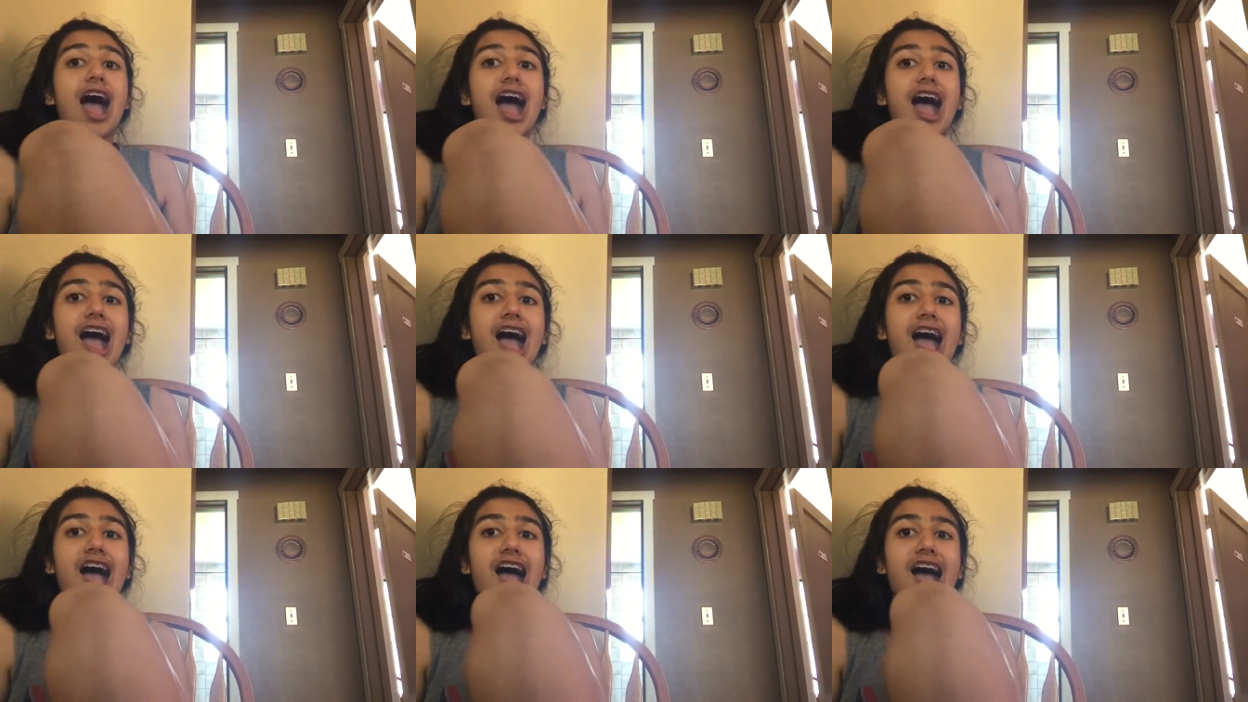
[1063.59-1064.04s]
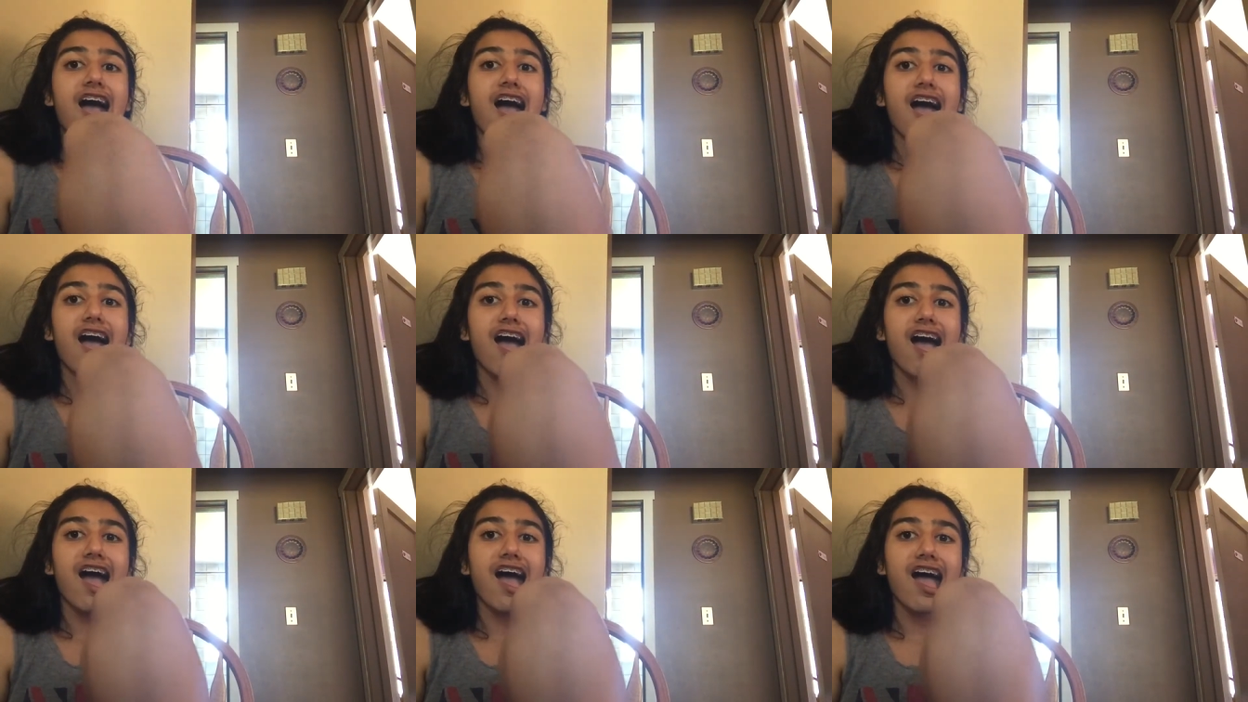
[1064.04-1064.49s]

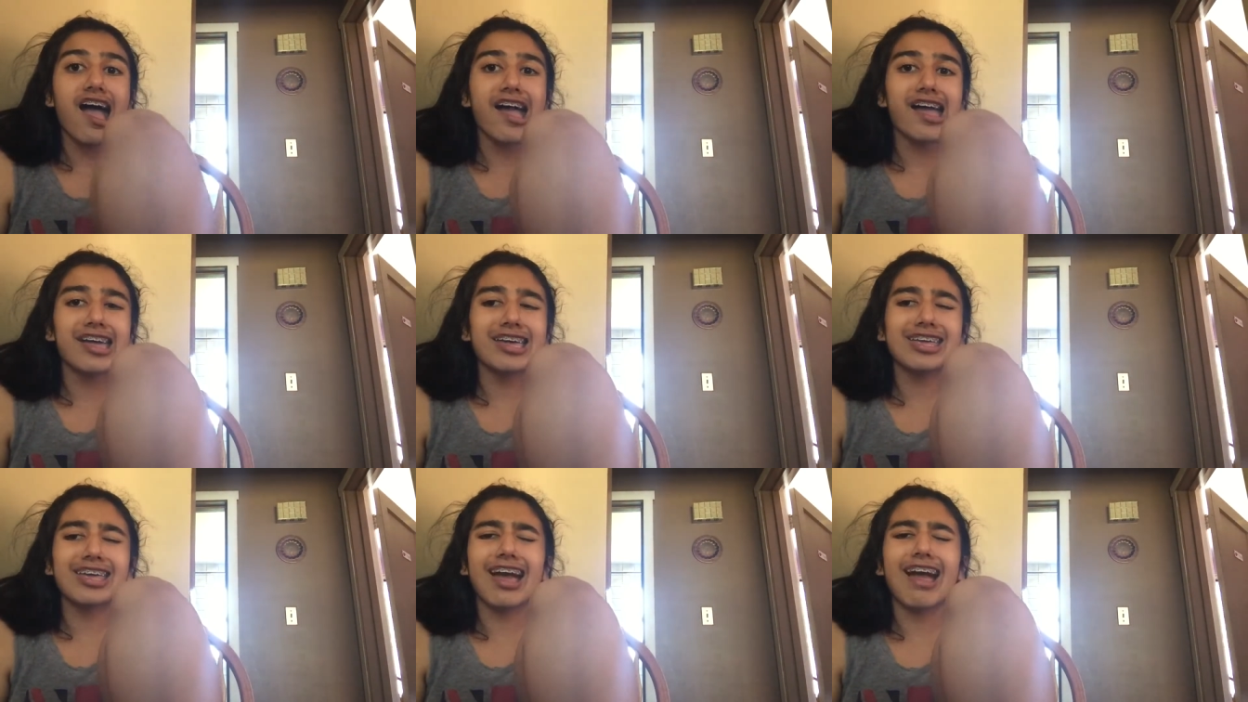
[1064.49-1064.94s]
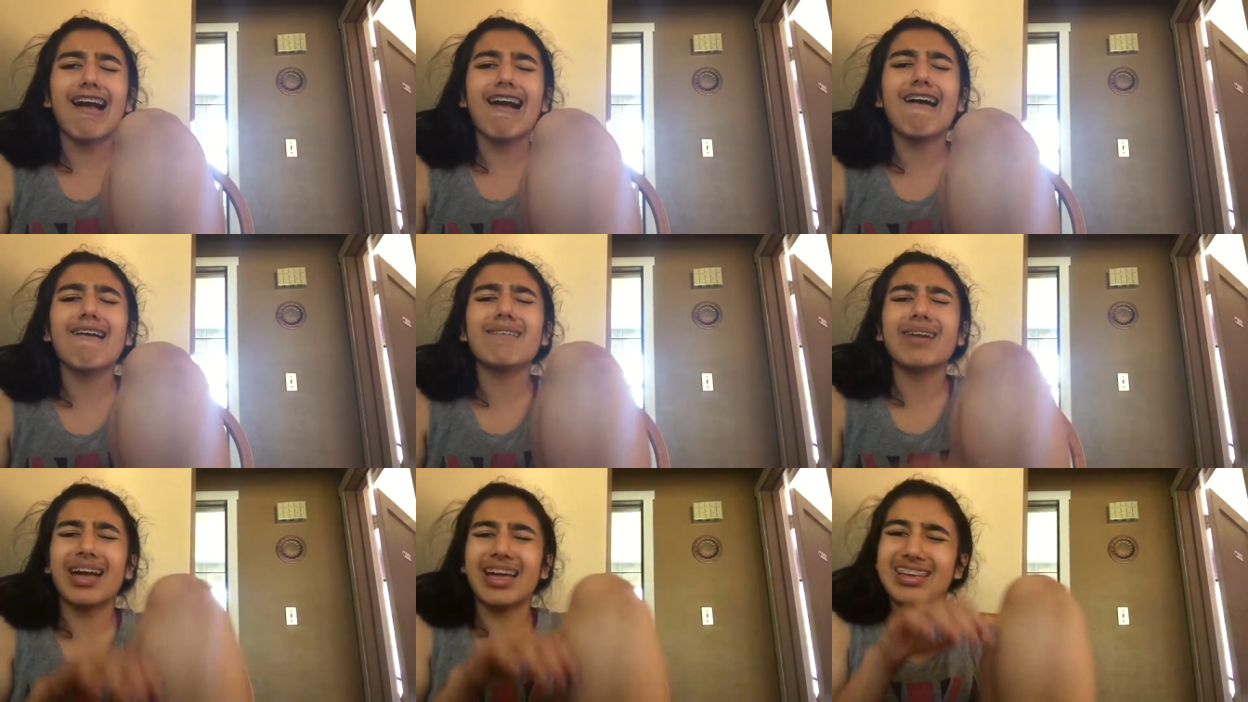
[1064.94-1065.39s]
can
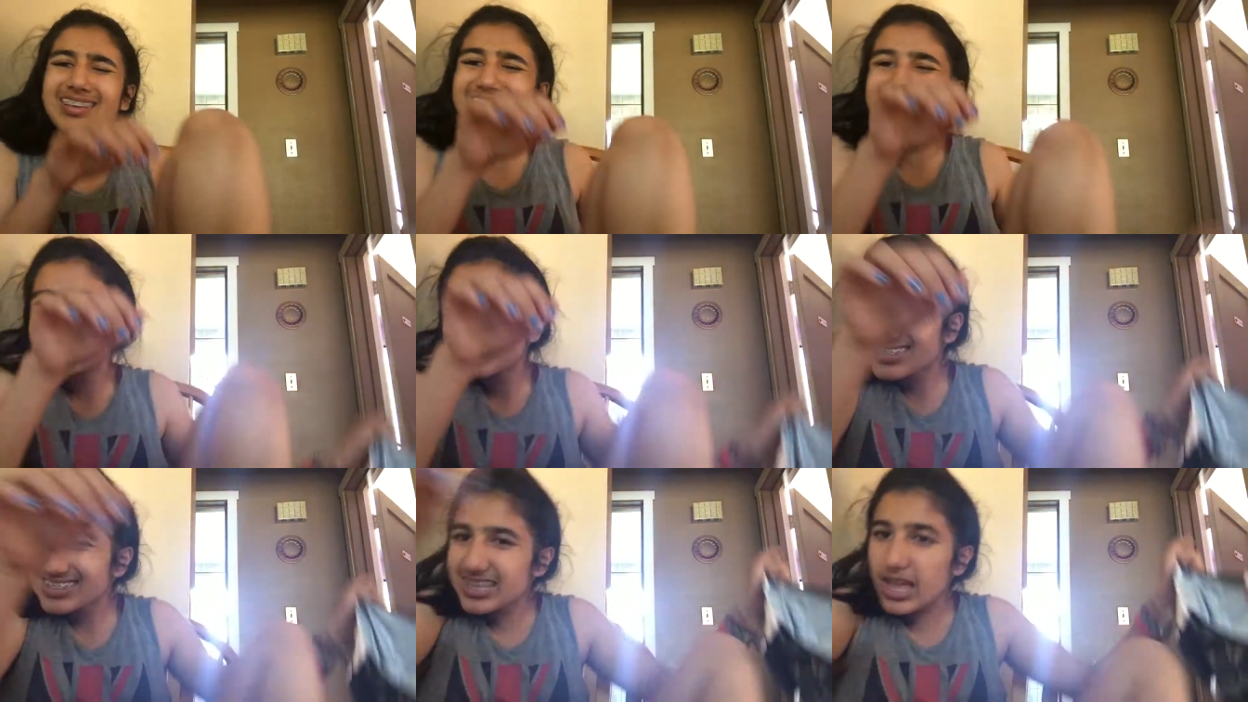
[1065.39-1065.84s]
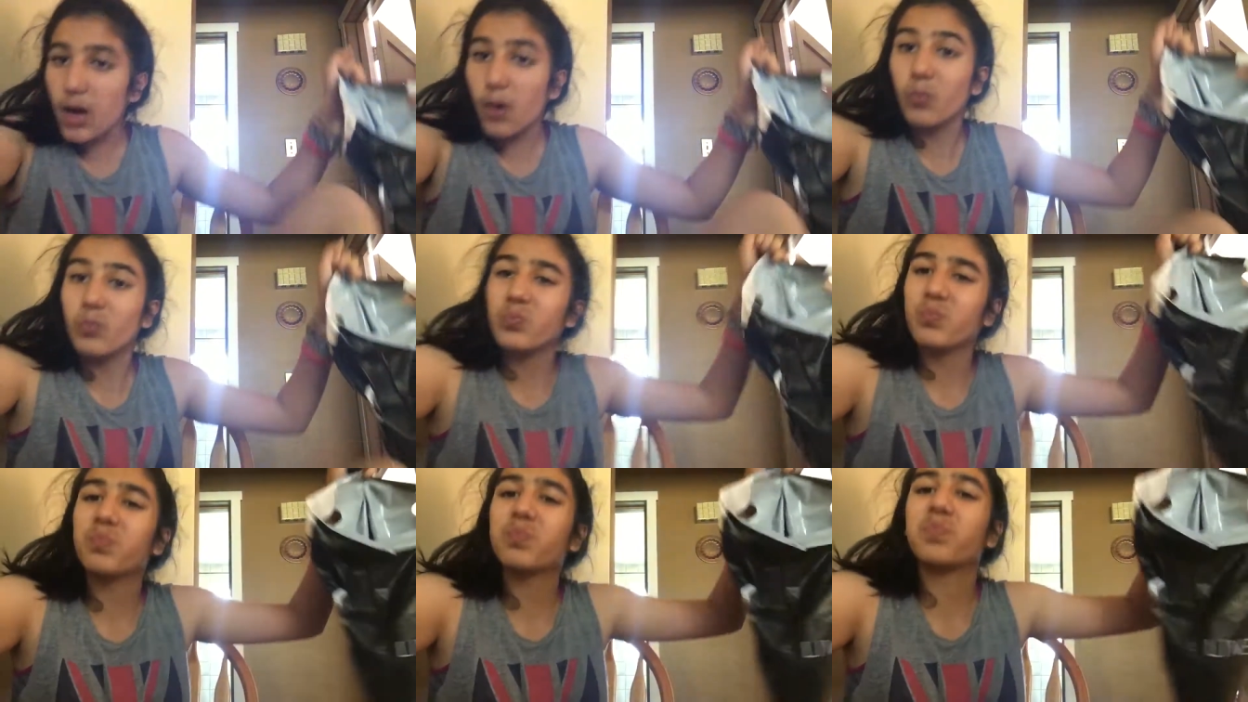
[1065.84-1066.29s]
I okay. Stop.